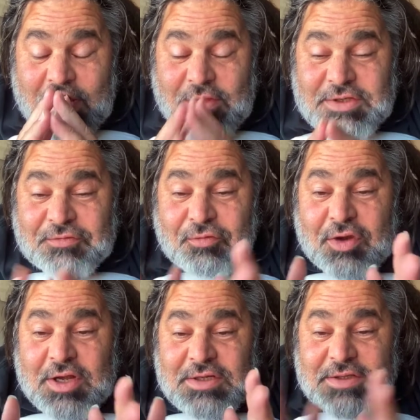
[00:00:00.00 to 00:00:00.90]
And this
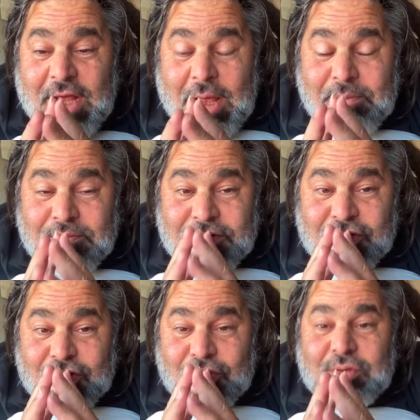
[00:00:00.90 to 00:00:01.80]
freed us up
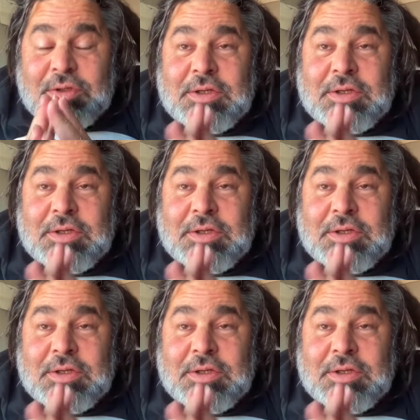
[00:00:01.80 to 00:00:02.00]
to